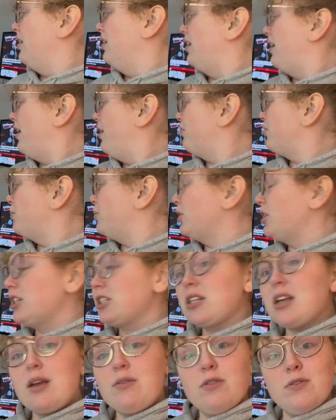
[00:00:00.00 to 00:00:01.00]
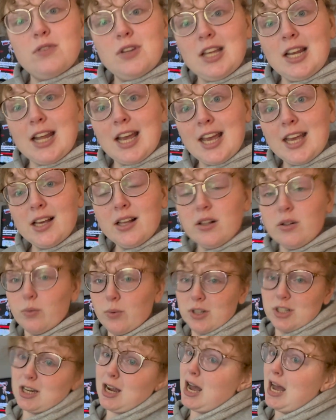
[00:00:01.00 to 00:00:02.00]
of The Bookish Life of Nina Hill,
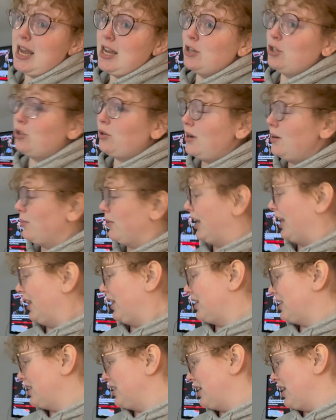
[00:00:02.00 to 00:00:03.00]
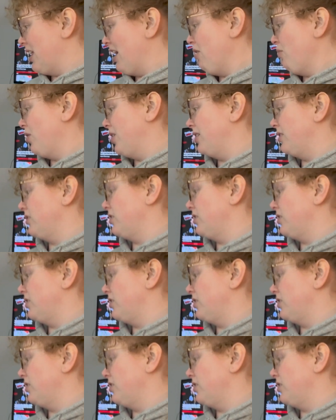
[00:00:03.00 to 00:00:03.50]
which I enjoyed when I listened to that one.